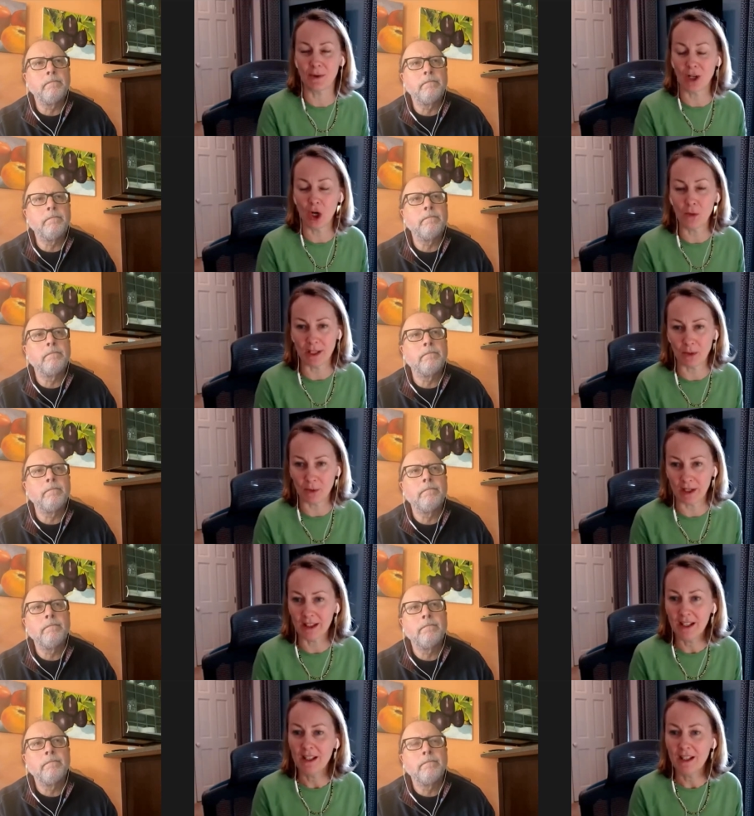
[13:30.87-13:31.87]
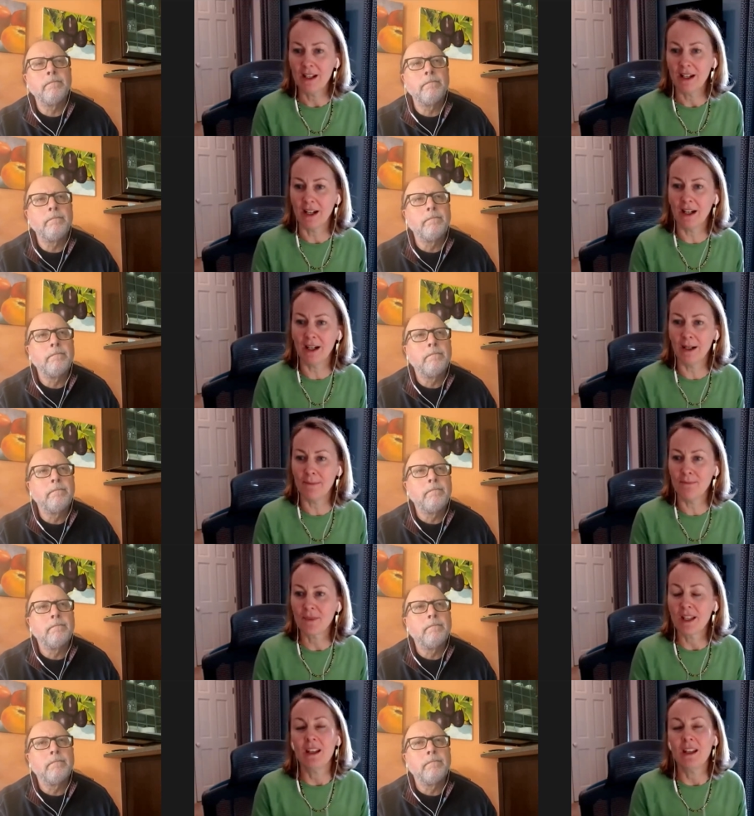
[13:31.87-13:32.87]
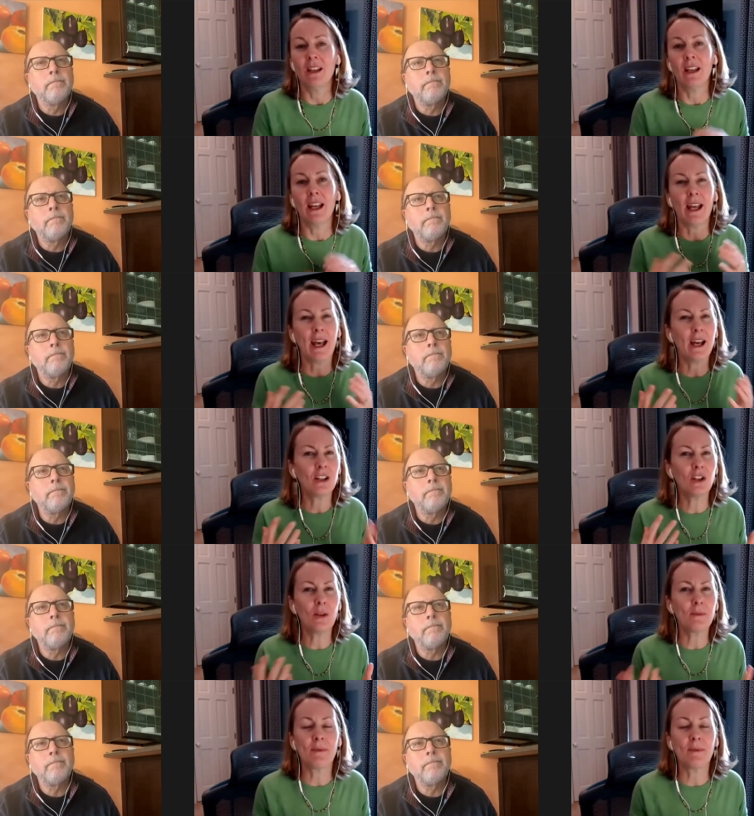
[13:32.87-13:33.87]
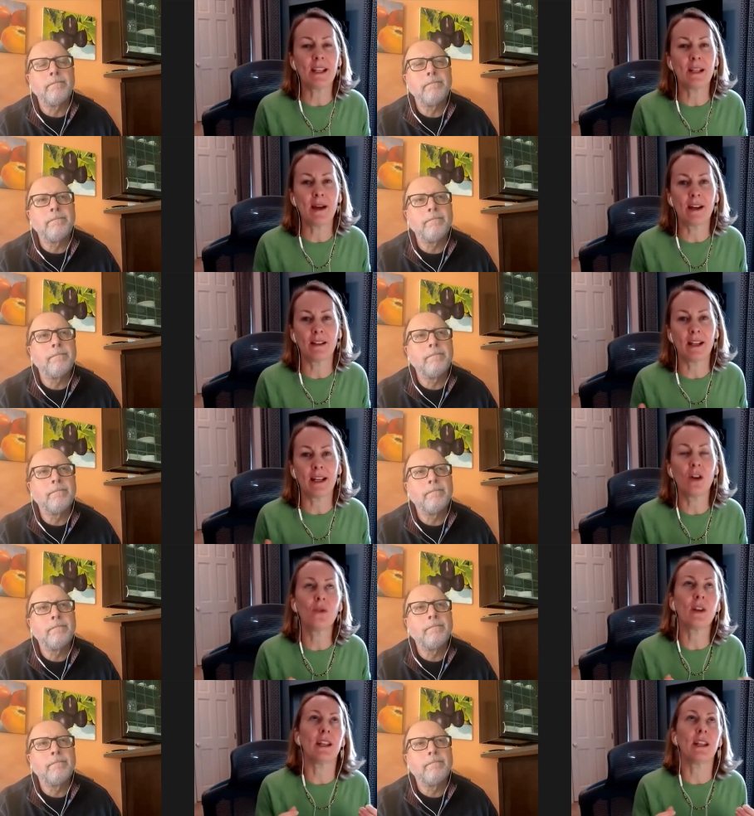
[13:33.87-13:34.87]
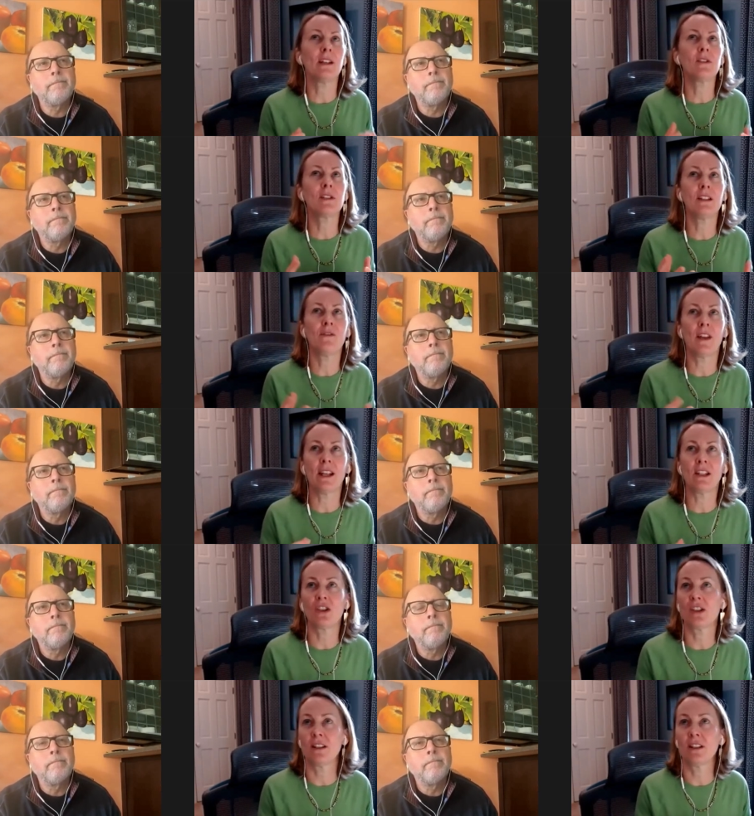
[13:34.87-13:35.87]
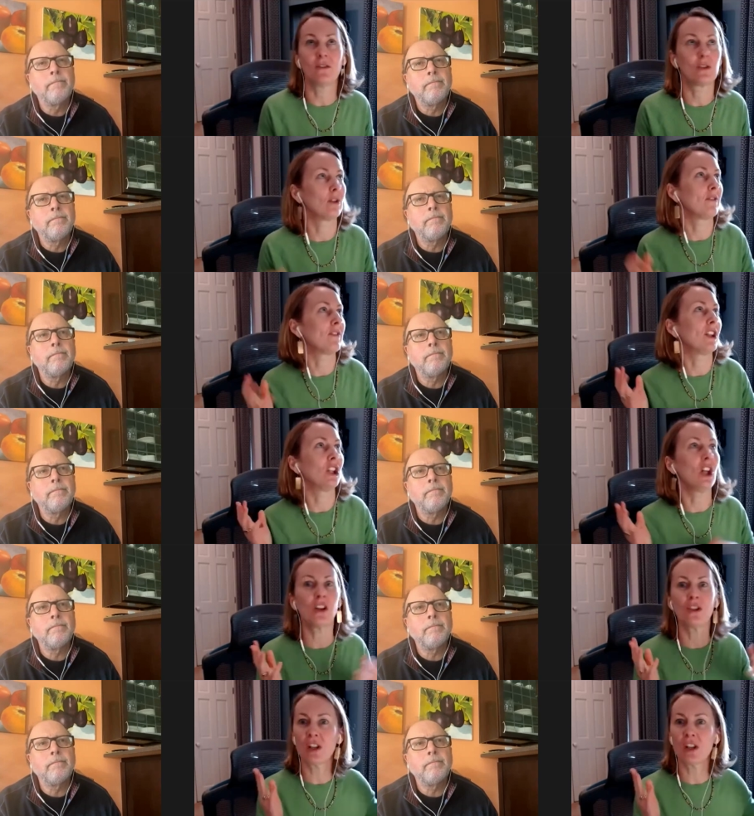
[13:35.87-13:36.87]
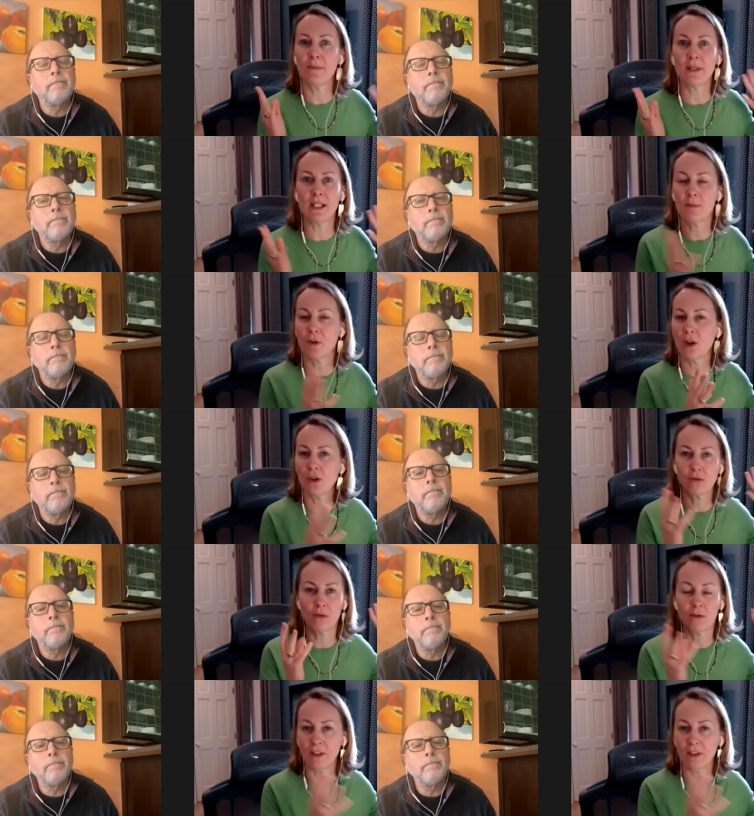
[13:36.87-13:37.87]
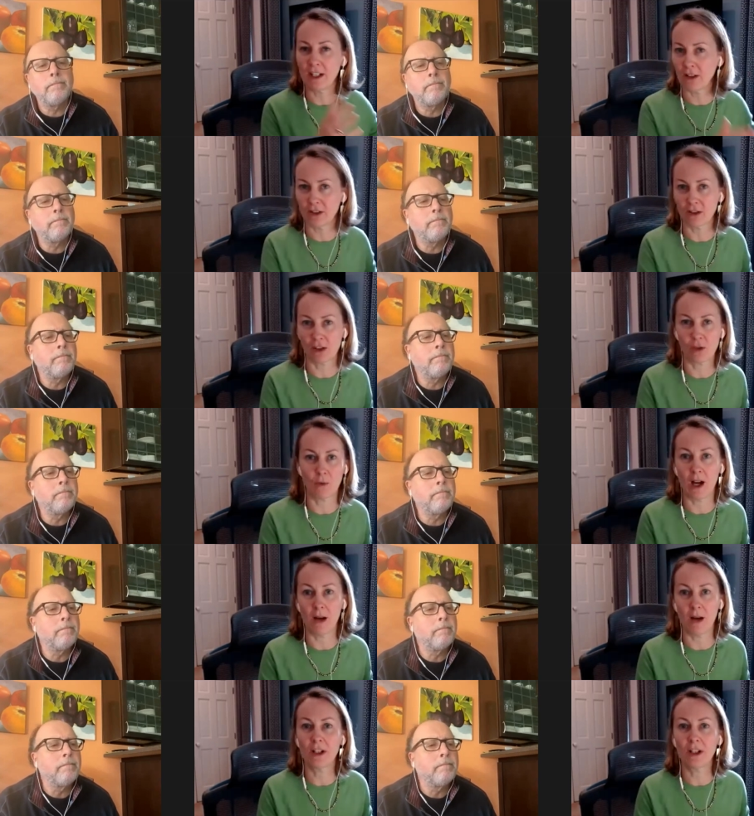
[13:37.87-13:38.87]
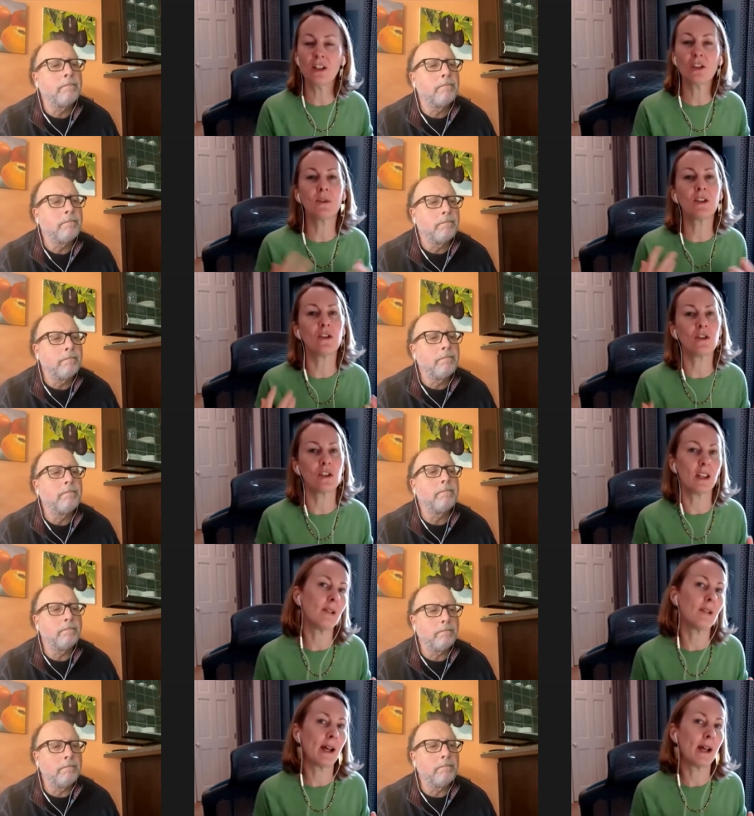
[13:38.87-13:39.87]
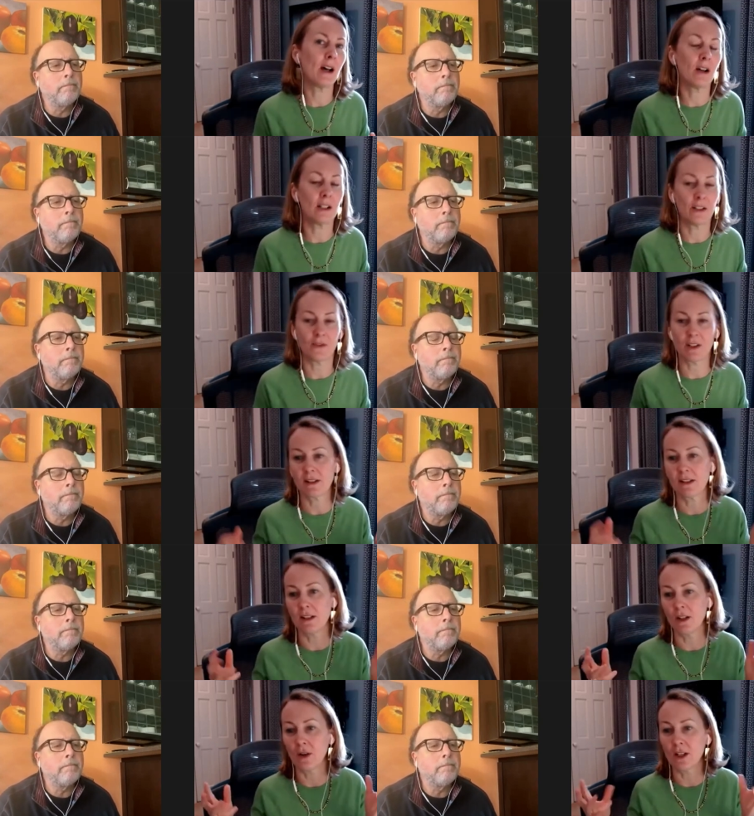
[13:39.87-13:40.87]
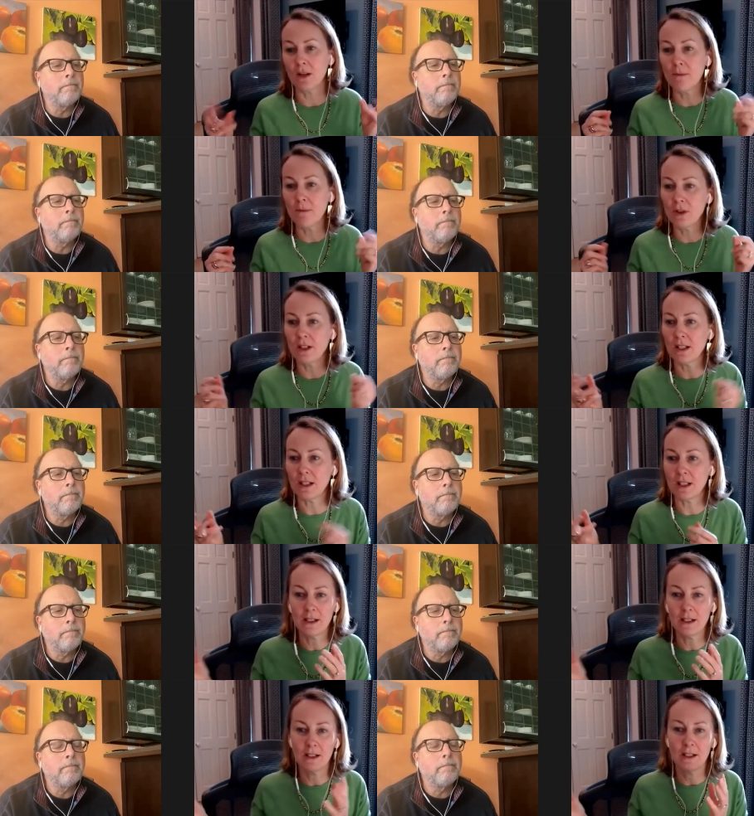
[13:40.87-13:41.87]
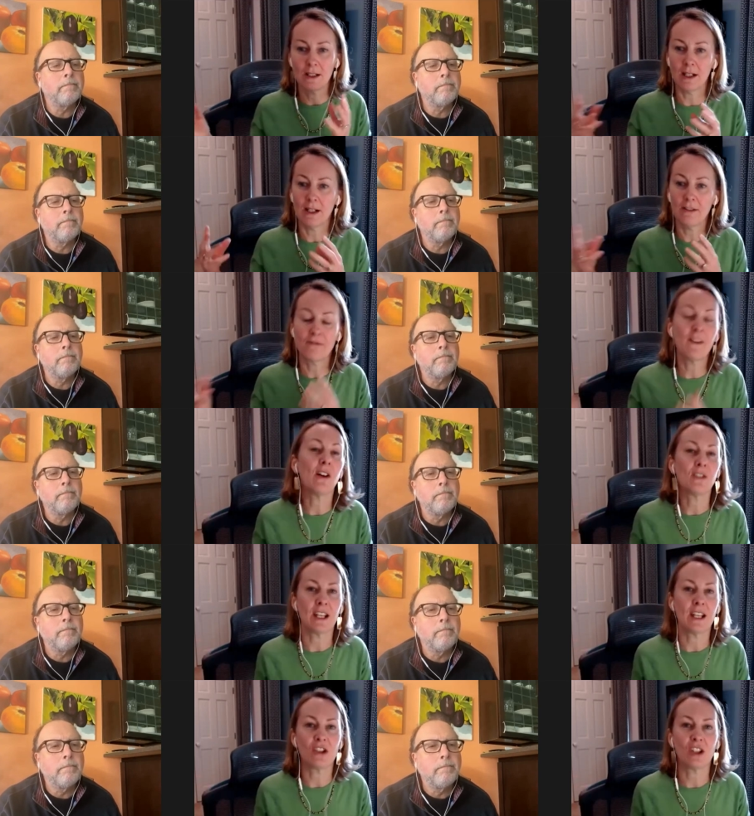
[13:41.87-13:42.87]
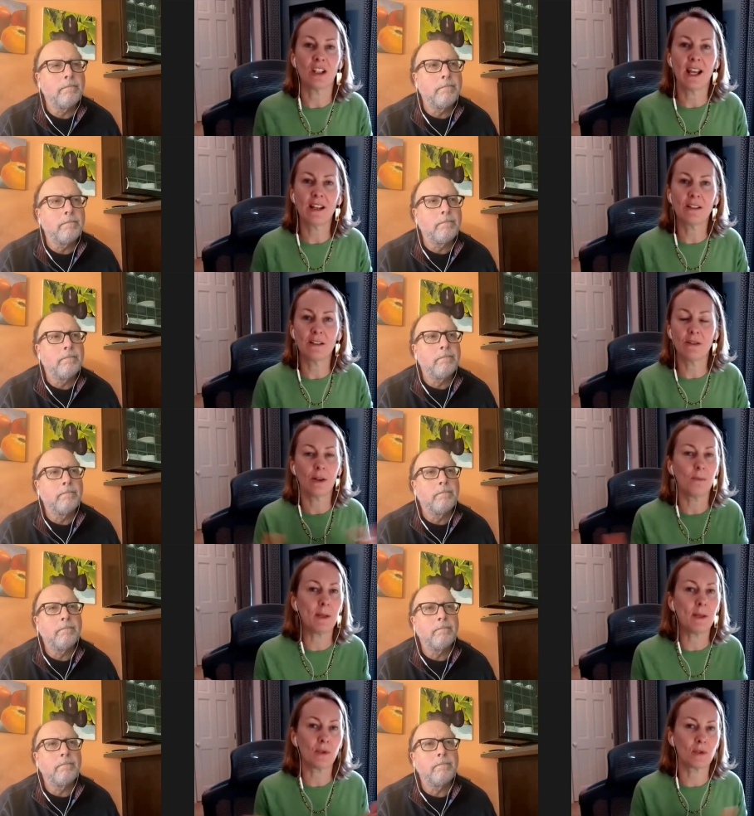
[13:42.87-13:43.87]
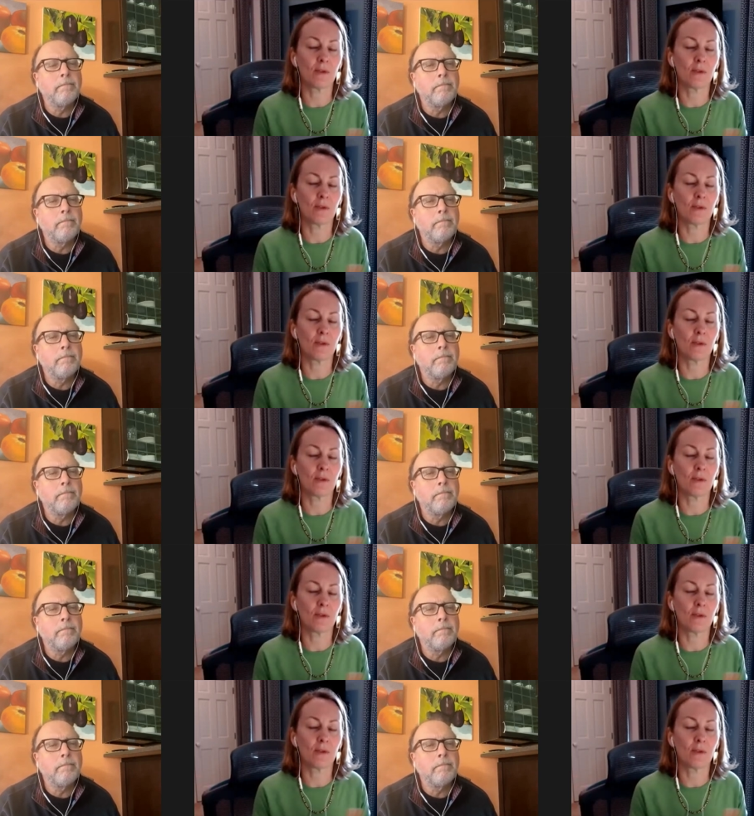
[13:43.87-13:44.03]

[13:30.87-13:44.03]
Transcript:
Speaker 1: mm-hmm. they want to open it with um, how do you help them think about like, okay, here's the advantages of sort of the large company approach mm-hmm. Fidelity or Schwab, or here's what you should mm-hmm. think about if it's you know a mm-hmm. community uh, foundation. How do you help people